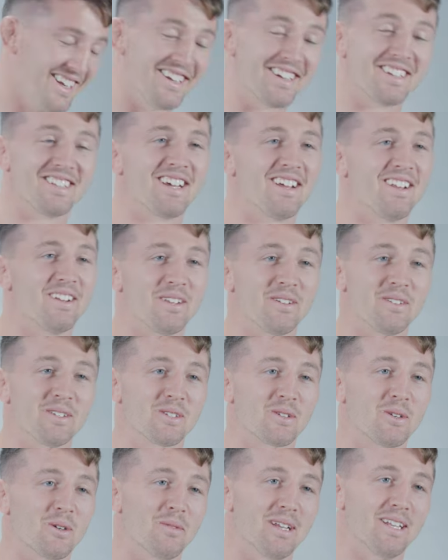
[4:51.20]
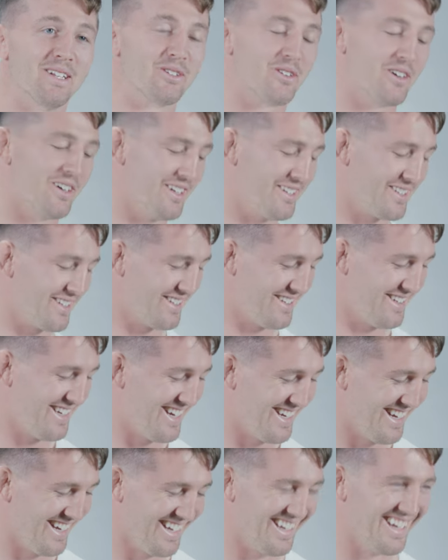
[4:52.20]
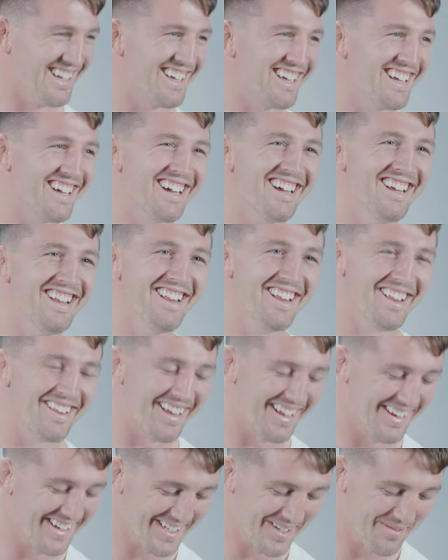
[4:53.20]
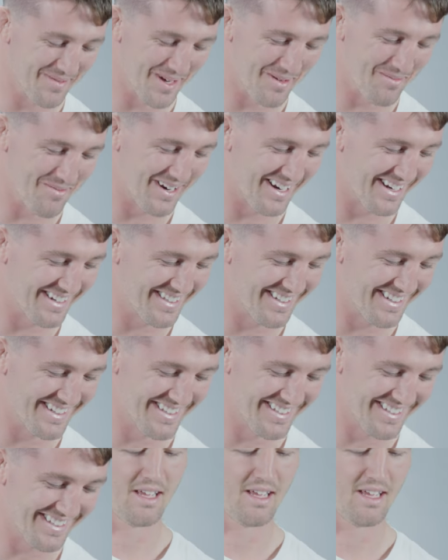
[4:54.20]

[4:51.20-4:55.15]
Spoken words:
You can tell I don't score many tries. That needs a bit of practice.